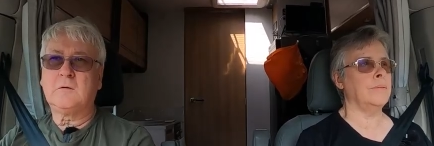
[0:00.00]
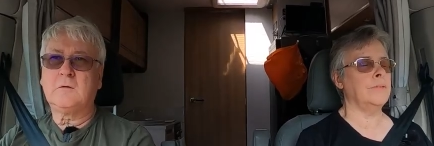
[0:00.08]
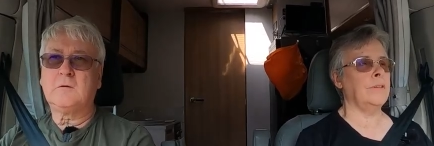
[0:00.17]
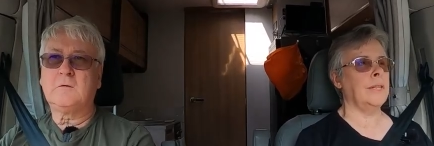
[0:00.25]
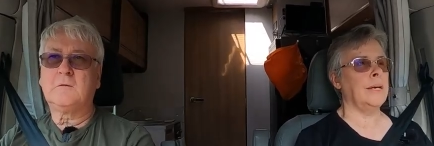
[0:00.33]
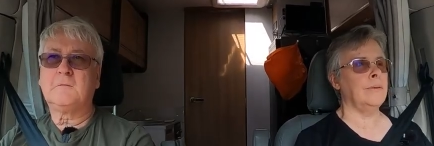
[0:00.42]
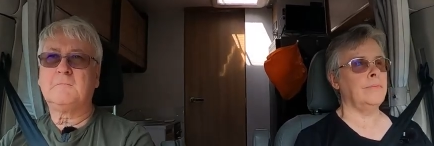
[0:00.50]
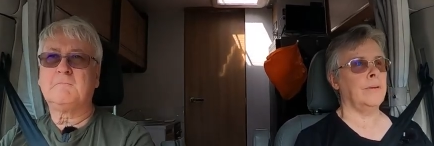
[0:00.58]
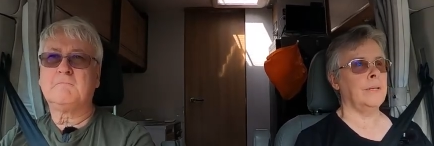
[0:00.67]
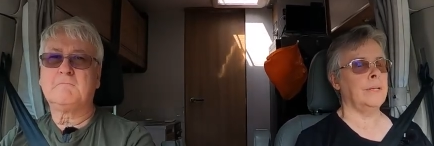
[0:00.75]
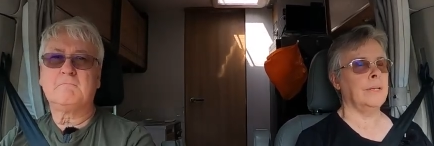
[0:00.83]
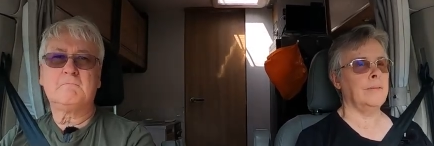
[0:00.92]
Speaker 1: obviously they'd
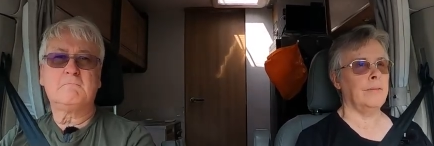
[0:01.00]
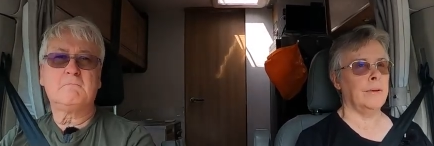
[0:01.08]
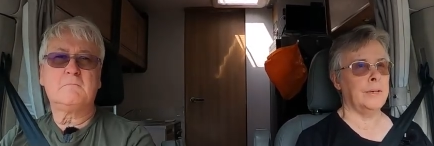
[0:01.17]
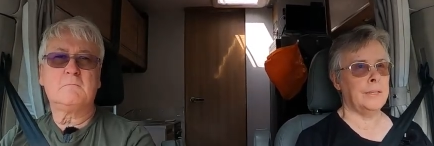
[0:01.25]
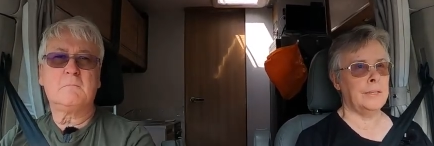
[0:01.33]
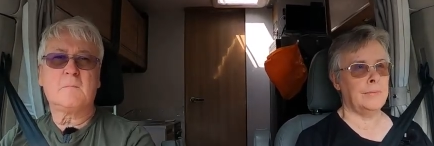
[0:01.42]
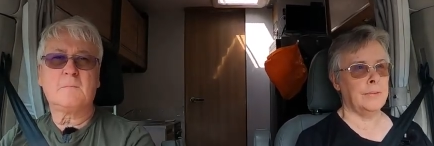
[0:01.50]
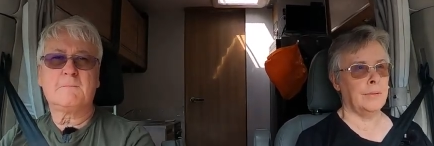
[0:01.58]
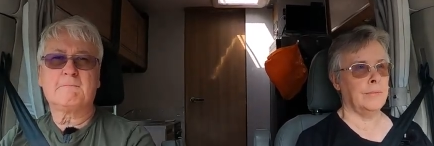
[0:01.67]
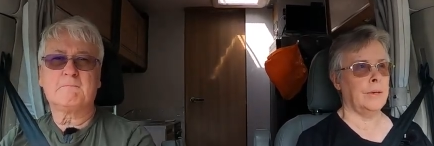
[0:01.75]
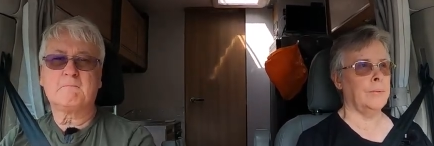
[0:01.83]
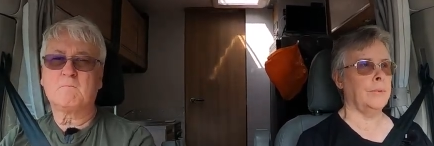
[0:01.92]
find, they find it
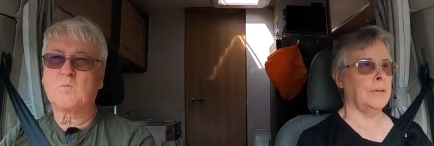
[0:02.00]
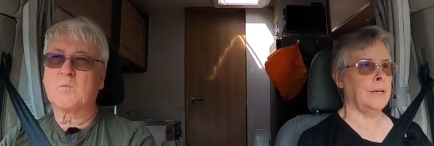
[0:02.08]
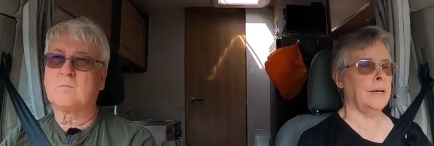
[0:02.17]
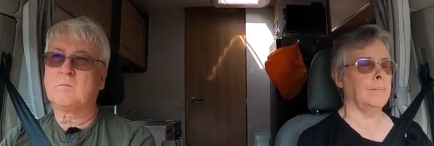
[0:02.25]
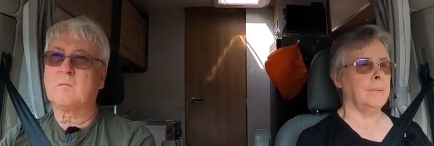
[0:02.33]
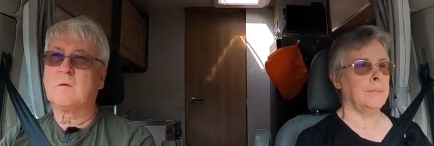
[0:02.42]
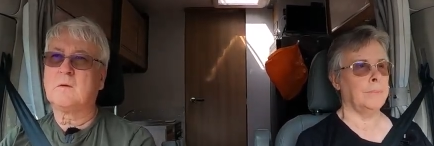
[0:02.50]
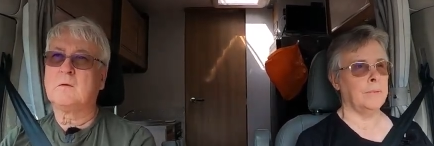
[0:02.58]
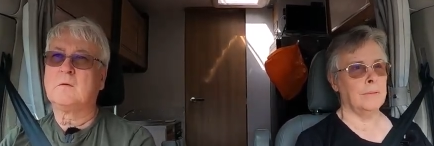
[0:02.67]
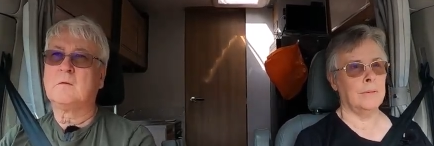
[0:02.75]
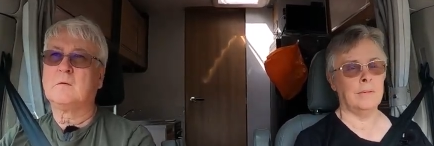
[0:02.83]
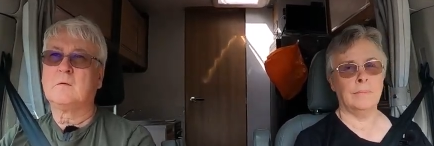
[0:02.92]
difficult if they want to come up
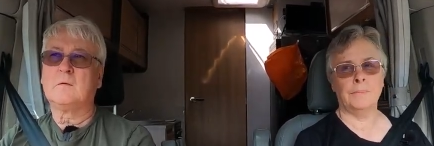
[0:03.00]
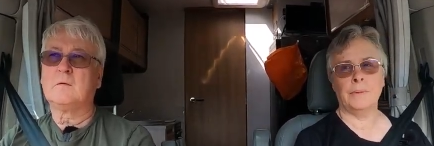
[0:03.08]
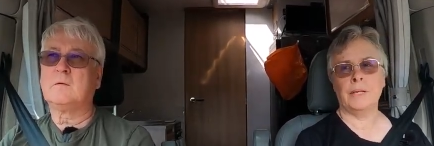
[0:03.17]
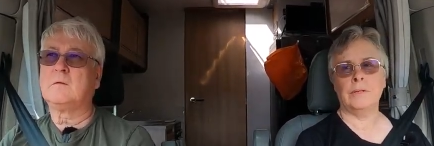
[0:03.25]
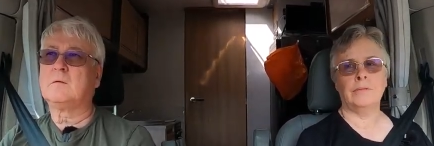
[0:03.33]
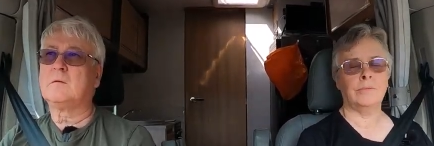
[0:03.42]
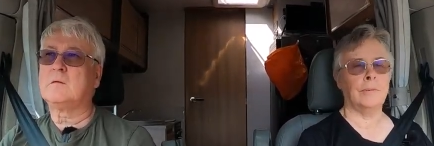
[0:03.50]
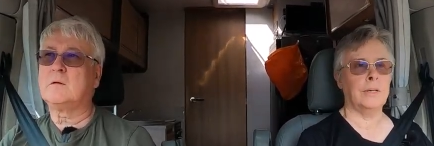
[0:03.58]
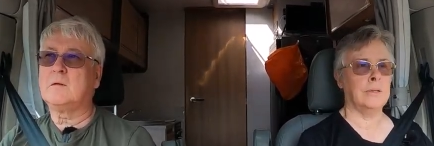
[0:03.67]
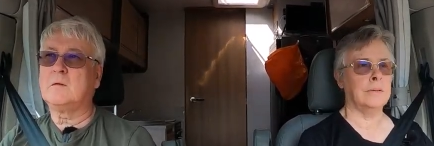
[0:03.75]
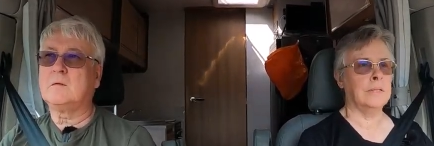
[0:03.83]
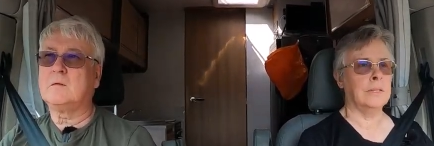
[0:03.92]
on the bed as
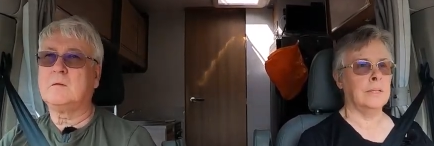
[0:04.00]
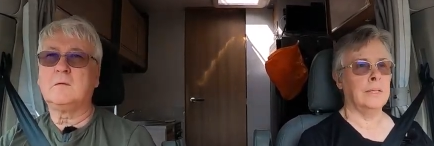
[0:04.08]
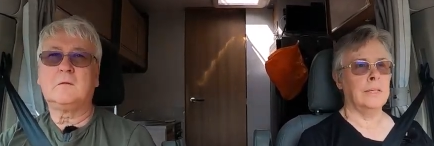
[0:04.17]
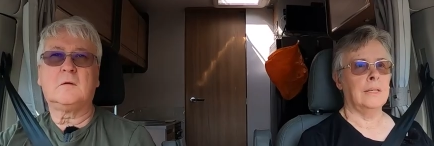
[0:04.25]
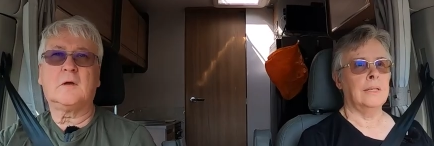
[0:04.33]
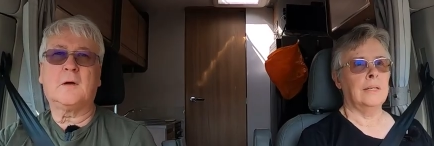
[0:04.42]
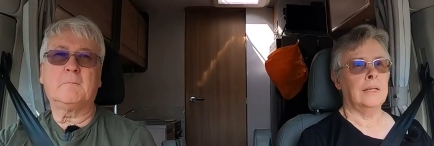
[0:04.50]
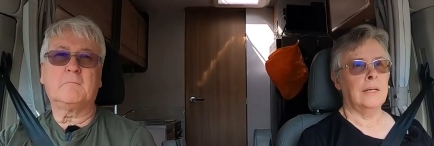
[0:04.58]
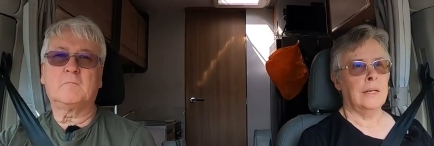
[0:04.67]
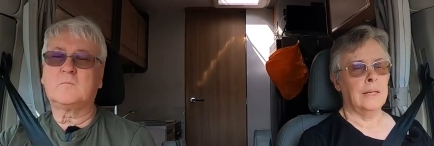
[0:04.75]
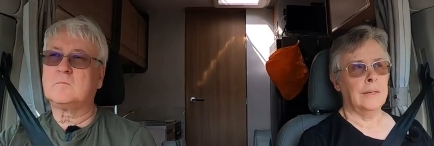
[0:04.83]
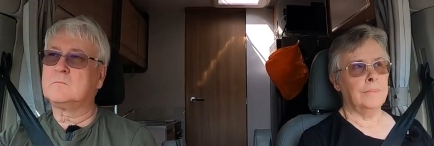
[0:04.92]
well. Yeah.
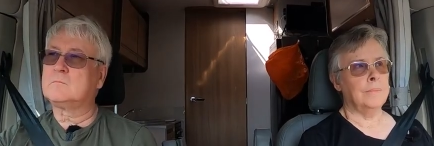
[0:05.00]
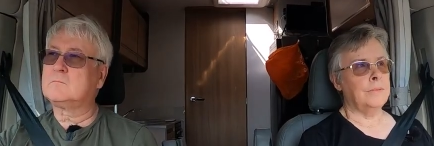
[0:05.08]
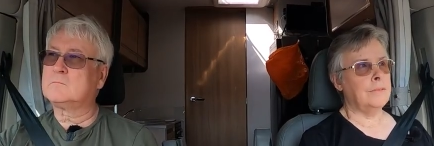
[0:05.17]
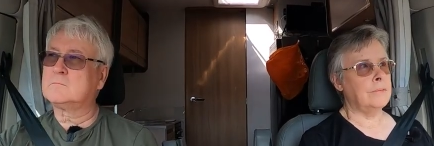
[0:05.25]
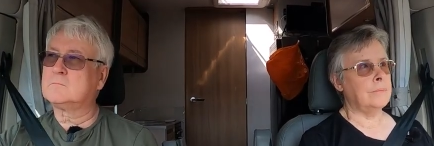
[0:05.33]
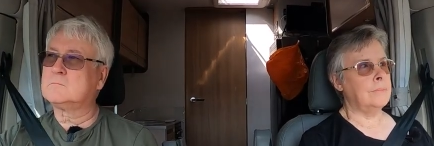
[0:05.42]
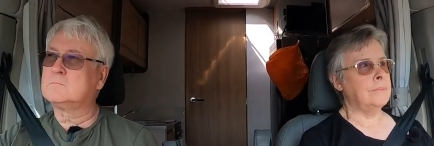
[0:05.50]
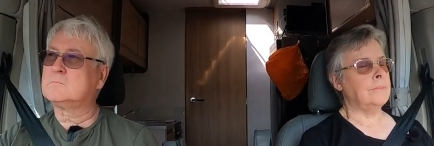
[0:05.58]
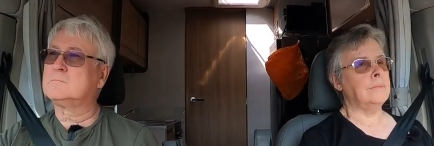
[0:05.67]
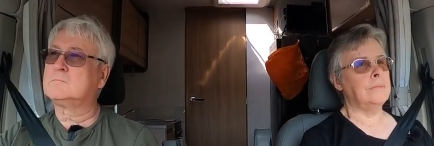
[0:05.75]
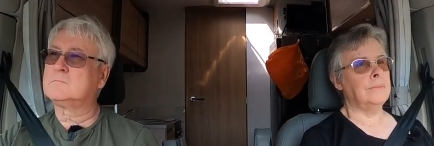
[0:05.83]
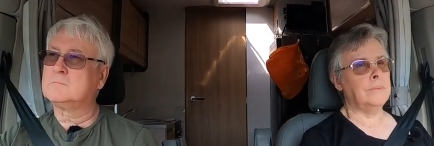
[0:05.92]
Um,
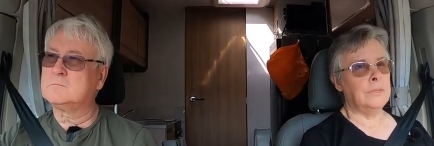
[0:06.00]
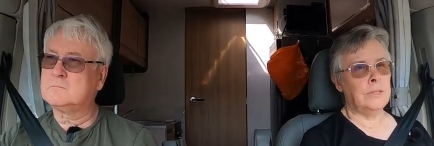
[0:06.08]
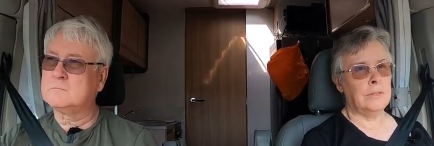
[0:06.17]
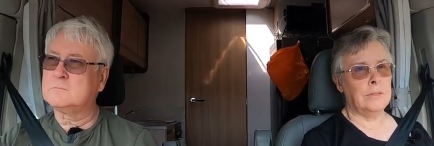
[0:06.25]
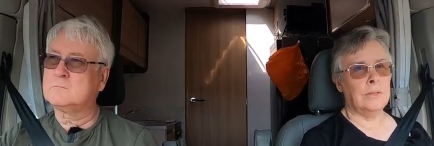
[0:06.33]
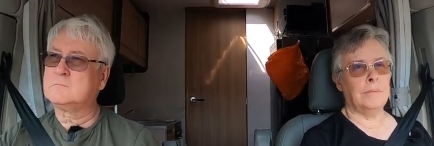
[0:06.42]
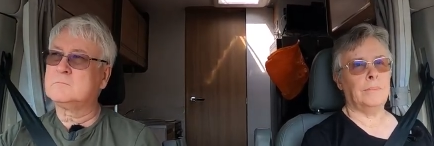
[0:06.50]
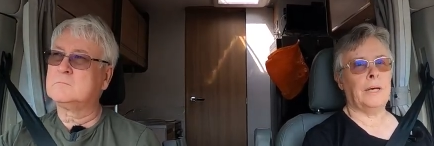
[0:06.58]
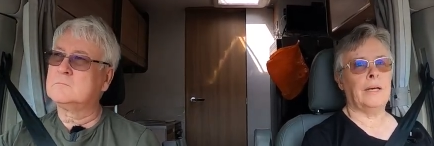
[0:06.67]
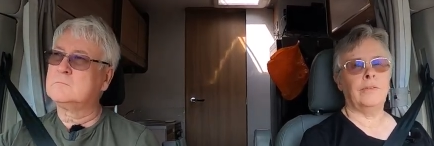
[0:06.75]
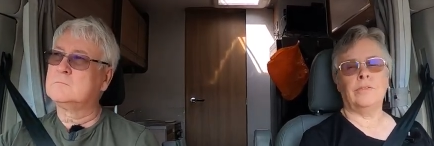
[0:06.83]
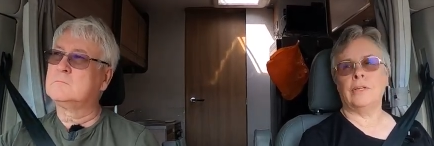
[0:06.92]
which isn't a
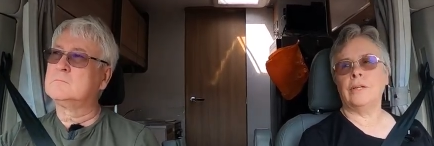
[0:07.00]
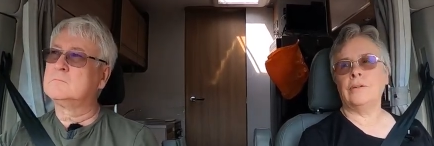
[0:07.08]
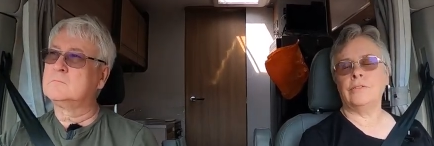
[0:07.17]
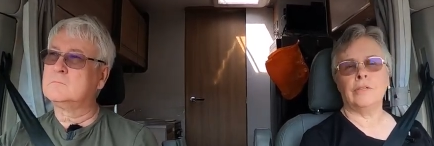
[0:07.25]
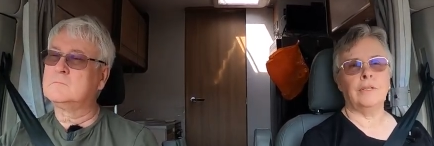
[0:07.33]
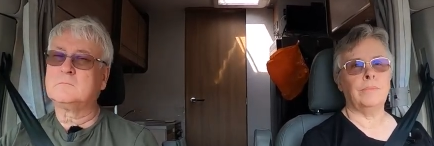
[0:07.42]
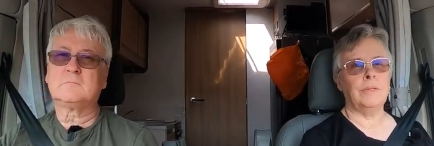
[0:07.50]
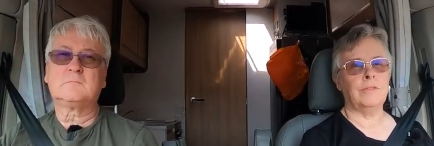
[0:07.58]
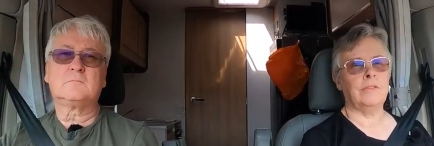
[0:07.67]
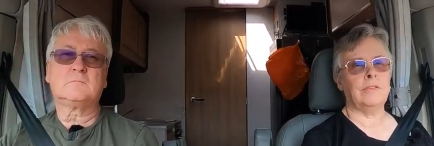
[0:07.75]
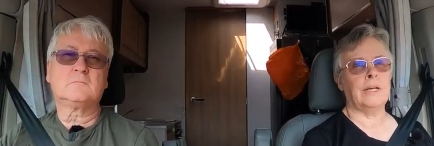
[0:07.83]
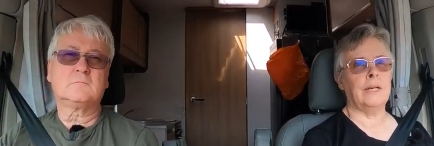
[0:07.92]
bad thing, because that
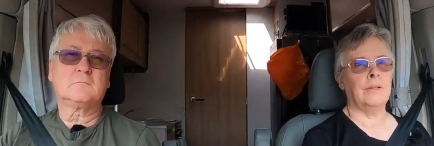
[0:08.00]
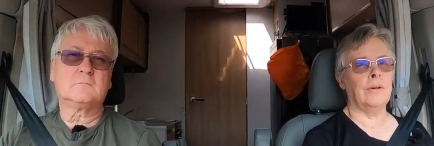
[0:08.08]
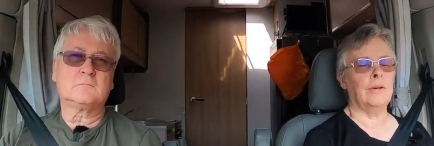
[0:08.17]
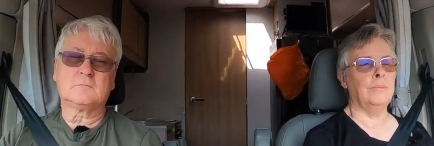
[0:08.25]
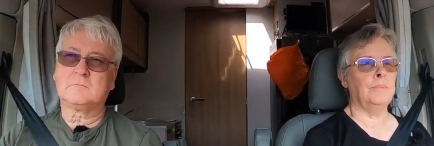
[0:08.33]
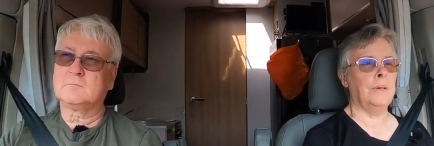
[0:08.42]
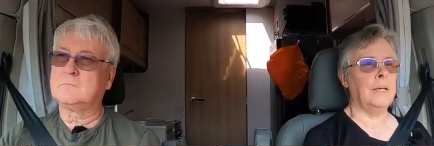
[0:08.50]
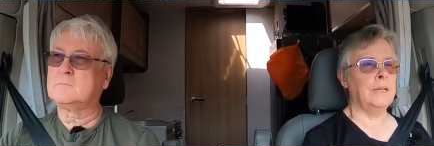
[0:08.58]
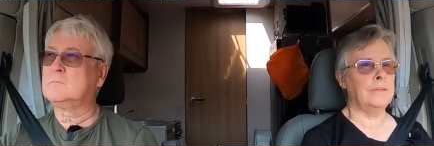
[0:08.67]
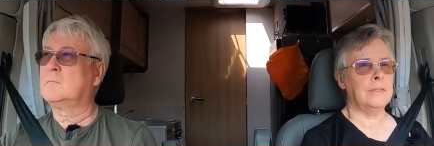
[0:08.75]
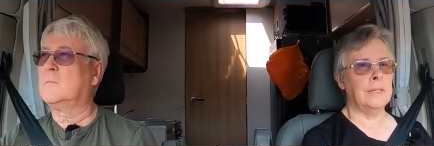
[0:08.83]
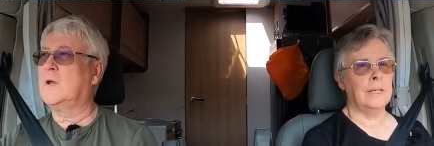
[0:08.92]
means they stay in their own
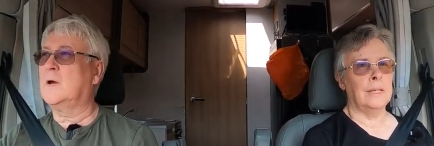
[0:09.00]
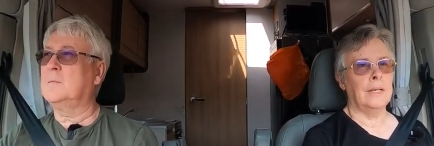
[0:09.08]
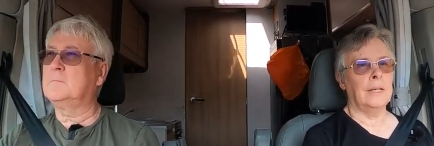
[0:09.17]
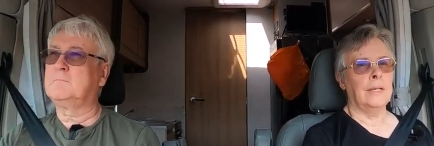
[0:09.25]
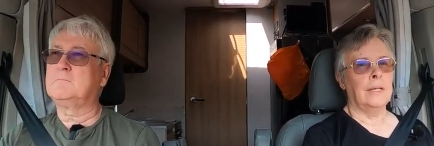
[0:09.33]
beds. Yeah.